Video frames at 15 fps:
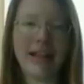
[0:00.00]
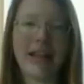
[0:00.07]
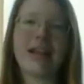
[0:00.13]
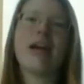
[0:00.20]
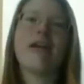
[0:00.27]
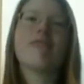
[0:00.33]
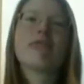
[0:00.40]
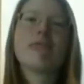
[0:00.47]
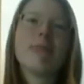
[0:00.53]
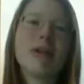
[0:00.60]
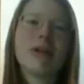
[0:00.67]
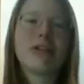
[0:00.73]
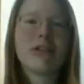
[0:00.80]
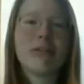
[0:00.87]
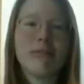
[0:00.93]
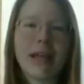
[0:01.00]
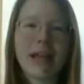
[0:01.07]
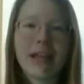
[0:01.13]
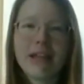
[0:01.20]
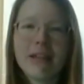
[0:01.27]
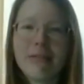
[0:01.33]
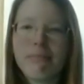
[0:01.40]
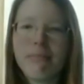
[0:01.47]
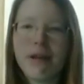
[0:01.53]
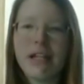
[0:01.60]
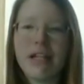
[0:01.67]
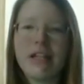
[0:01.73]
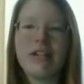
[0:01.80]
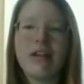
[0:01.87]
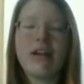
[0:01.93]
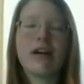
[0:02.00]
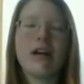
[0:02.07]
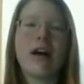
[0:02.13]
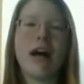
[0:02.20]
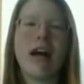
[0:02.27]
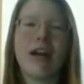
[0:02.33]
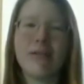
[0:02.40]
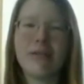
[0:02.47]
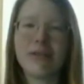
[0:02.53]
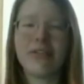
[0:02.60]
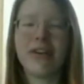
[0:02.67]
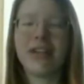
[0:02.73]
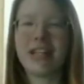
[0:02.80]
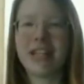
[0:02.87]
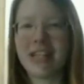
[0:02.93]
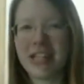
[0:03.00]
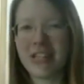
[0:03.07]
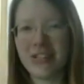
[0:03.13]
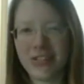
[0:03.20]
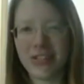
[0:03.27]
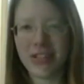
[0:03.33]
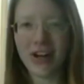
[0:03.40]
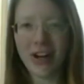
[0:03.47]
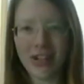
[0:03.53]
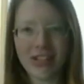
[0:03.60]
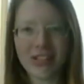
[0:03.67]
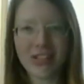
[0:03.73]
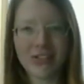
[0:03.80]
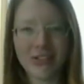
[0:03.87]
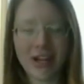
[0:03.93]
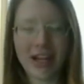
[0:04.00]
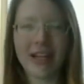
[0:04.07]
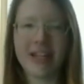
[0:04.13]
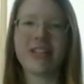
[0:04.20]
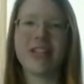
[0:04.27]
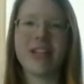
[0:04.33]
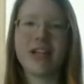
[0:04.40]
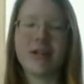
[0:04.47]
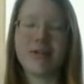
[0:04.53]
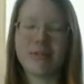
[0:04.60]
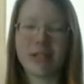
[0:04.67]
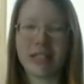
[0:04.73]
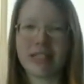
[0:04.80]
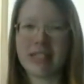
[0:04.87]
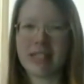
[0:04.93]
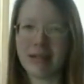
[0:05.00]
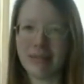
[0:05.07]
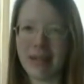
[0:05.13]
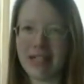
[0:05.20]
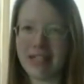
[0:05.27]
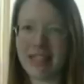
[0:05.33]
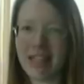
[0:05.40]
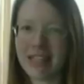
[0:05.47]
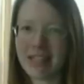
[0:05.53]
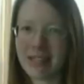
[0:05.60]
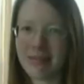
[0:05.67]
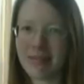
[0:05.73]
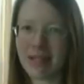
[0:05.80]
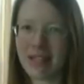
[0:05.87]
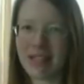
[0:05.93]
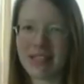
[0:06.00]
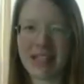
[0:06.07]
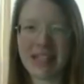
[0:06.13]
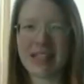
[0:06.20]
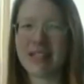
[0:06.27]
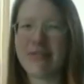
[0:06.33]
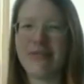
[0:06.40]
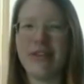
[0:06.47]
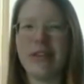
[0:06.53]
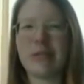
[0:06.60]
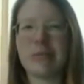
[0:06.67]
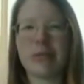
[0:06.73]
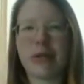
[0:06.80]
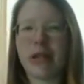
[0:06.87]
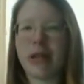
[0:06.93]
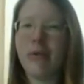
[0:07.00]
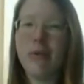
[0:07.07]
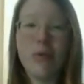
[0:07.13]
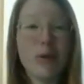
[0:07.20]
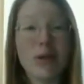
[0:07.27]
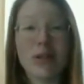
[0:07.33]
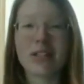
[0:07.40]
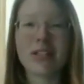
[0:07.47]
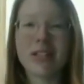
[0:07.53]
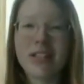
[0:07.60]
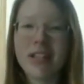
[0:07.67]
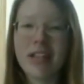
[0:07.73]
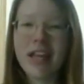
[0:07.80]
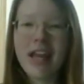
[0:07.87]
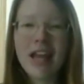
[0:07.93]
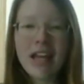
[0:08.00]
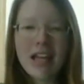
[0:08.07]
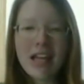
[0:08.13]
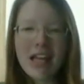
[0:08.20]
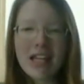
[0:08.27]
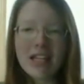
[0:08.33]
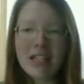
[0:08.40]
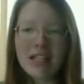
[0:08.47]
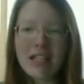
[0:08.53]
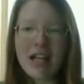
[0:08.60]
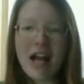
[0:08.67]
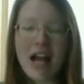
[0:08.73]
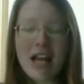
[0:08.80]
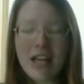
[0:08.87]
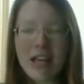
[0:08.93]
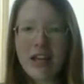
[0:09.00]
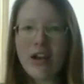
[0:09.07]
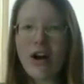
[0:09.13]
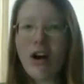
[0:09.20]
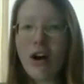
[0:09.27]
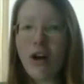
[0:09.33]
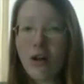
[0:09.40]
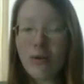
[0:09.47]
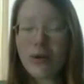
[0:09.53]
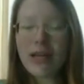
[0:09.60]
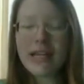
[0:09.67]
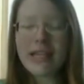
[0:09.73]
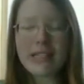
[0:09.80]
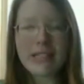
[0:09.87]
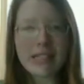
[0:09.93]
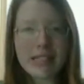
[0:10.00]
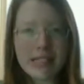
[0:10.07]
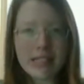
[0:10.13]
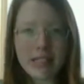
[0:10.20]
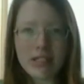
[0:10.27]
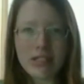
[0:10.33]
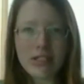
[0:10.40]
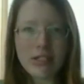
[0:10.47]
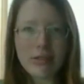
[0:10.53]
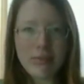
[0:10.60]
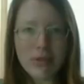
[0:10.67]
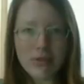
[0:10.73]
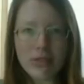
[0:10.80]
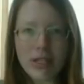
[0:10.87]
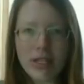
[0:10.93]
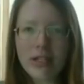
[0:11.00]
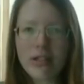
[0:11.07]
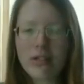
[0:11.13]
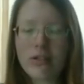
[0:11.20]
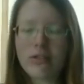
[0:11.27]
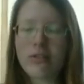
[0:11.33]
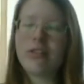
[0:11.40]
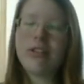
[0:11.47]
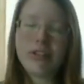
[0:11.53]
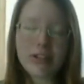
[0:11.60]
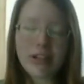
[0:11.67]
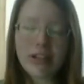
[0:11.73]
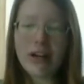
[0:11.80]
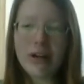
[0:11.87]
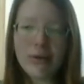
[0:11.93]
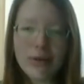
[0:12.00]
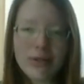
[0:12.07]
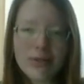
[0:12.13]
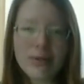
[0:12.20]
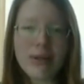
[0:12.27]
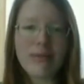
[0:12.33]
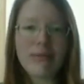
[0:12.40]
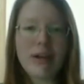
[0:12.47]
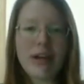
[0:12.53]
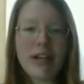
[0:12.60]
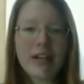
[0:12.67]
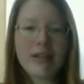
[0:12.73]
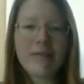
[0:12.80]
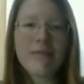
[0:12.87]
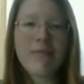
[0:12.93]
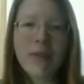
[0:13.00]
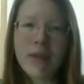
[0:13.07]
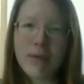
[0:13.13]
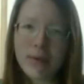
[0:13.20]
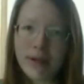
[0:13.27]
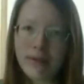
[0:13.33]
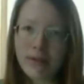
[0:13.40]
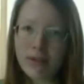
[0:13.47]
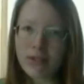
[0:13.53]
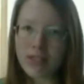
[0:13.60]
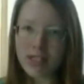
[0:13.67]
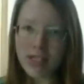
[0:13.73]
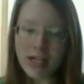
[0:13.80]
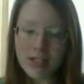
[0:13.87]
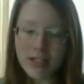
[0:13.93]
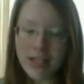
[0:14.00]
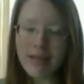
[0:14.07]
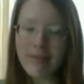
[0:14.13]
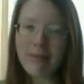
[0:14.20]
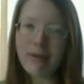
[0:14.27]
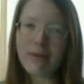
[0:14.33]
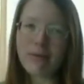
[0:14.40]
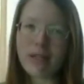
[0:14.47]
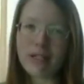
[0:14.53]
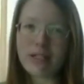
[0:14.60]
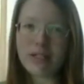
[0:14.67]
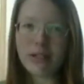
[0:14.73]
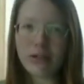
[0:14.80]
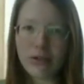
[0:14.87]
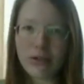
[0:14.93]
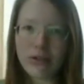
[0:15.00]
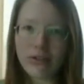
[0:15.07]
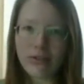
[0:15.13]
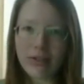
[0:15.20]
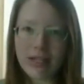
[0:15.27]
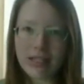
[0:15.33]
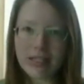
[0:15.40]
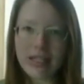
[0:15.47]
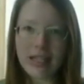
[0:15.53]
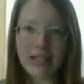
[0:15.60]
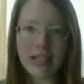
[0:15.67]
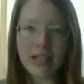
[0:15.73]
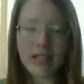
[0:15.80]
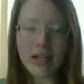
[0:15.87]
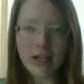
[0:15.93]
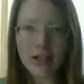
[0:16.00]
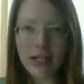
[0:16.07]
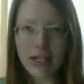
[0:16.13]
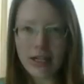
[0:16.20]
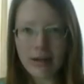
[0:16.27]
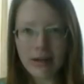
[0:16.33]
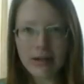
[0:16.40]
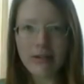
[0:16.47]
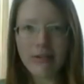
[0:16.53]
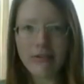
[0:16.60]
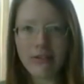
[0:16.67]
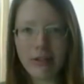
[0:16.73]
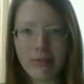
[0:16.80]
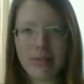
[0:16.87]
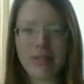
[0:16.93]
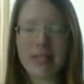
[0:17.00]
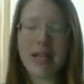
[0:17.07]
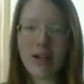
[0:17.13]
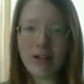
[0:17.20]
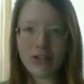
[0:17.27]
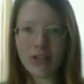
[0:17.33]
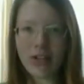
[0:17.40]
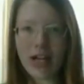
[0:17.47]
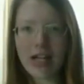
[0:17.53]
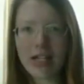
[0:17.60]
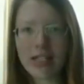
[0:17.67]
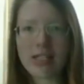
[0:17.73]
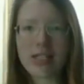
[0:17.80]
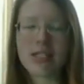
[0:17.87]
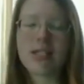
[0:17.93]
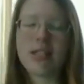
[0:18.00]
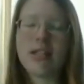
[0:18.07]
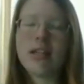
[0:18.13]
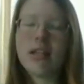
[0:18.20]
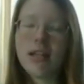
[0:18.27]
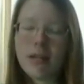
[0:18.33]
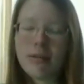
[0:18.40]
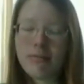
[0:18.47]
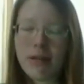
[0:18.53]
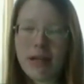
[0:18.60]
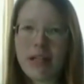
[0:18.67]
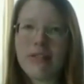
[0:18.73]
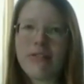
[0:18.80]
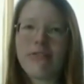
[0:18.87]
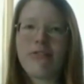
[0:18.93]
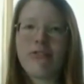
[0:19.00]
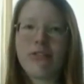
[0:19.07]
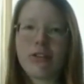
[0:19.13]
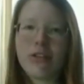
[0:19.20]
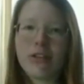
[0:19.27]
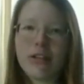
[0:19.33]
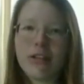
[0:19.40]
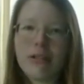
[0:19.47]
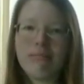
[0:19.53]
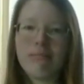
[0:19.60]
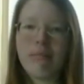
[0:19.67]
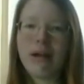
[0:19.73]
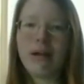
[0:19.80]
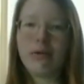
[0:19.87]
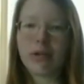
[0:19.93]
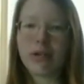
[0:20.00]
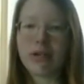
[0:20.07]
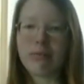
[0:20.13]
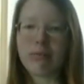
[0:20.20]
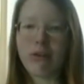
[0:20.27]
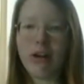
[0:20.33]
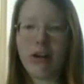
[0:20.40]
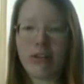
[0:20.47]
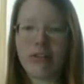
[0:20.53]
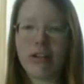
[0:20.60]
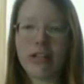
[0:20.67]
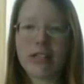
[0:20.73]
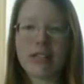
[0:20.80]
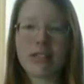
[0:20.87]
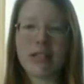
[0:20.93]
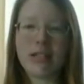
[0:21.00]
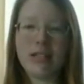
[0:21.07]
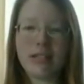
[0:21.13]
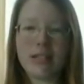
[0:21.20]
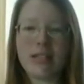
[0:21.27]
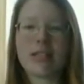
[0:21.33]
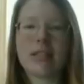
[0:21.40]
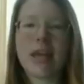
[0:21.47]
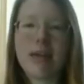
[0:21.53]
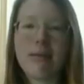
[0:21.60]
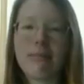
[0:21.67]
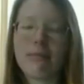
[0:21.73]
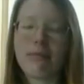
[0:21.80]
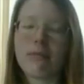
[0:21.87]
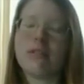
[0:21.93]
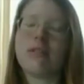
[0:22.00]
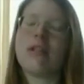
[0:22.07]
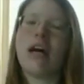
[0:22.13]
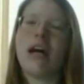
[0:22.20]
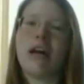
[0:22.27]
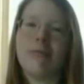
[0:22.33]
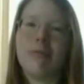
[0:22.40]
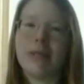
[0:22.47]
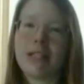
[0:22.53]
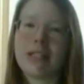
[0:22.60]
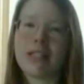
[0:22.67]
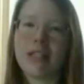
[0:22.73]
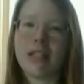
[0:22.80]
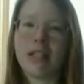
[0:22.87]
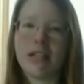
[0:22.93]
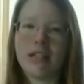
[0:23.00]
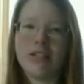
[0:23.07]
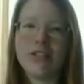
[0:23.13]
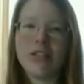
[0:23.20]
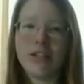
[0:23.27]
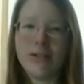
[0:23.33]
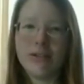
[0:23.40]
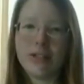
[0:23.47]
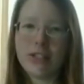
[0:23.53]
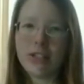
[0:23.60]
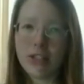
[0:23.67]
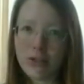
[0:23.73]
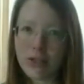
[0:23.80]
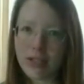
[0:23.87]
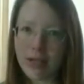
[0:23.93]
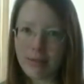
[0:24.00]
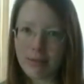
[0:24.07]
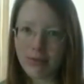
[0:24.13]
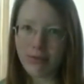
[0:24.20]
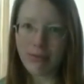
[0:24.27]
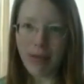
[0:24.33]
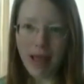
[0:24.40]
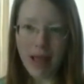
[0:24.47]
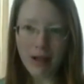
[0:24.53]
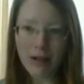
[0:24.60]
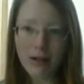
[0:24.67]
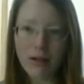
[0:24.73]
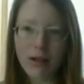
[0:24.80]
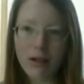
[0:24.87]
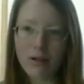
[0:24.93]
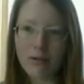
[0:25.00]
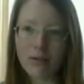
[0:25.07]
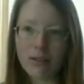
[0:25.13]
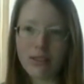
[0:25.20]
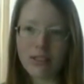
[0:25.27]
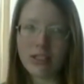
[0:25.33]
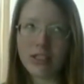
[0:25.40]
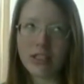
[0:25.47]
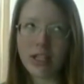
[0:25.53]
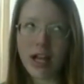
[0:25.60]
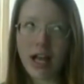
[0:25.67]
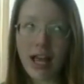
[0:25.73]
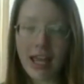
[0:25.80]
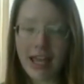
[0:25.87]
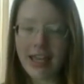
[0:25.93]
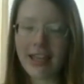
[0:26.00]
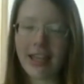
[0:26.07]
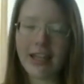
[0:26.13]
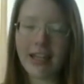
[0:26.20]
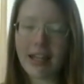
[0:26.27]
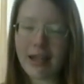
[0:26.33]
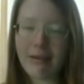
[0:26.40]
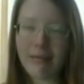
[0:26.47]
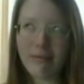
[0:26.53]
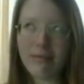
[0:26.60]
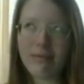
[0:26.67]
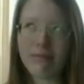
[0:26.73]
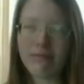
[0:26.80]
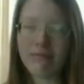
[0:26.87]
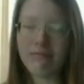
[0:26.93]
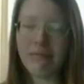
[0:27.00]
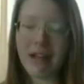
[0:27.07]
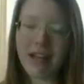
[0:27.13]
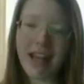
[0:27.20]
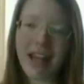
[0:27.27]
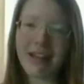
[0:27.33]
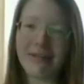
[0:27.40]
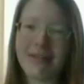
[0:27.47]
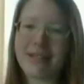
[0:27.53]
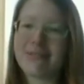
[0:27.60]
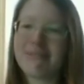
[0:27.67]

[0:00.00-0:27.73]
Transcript: get comfortable under a blanket, but I always find it easier to concentrate when I sit at my desk because I guess it feels more like work. I always listen to music, or nearly always, when I'm writing. When I wrote Starscape, it was the Lord of the Rings and the Narnia film soundtracks. But for my work in progress, Seascape, I've been listening to Two Steps from Hell, which I hate that name. But anyways,